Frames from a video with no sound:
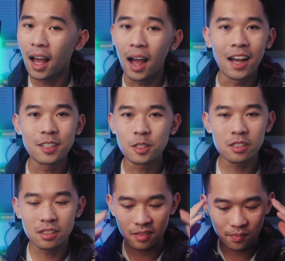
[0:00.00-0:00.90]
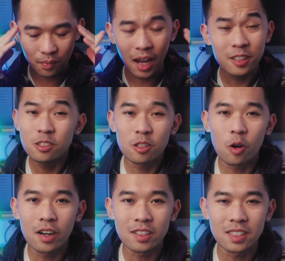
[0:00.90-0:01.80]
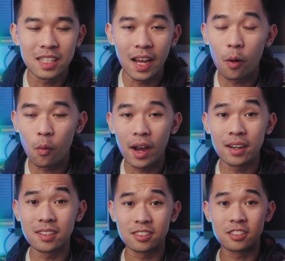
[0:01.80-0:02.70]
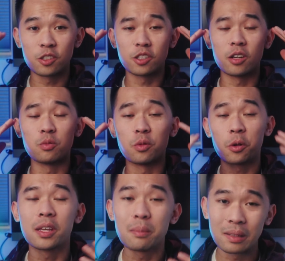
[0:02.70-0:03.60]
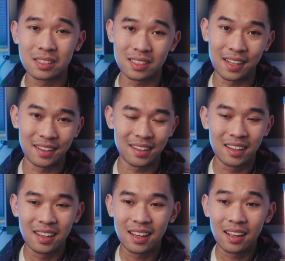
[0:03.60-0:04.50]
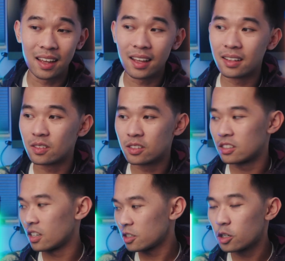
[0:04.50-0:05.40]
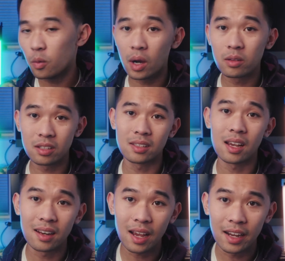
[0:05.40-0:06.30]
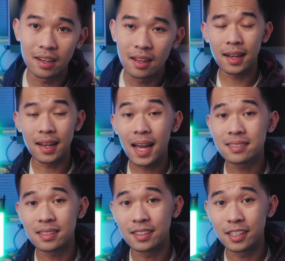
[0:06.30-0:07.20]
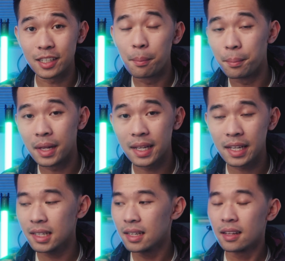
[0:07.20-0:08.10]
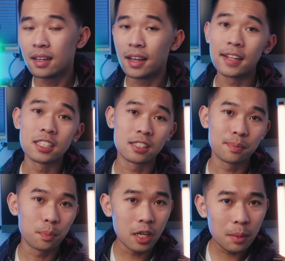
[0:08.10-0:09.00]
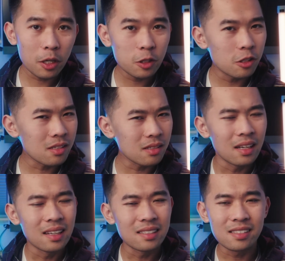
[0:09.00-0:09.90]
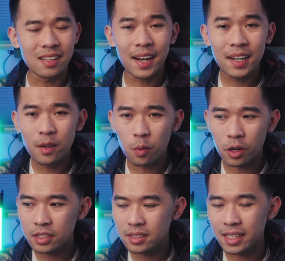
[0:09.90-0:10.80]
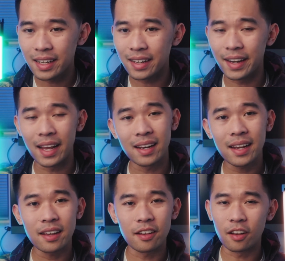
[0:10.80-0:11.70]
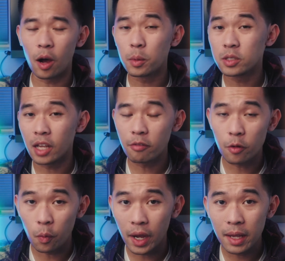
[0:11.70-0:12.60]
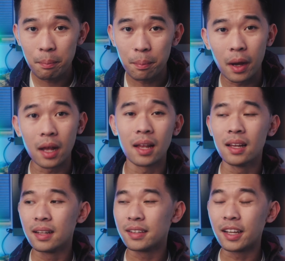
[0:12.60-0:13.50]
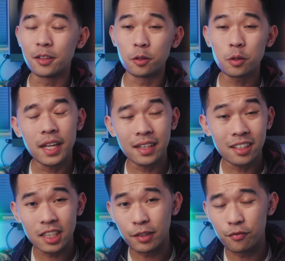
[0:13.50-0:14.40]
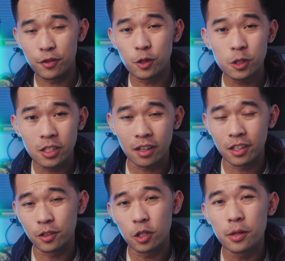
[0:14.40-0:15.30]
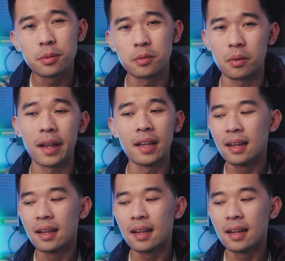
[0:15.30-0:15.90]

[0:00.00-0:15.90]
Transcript: I just don't understand why there's such a rookie mistake in such a well-designed light. And lastly, the Chameleon, it's pretty much just slightly worse than the Nanlite in almost every way, but they do get the diffusion on the tubes right.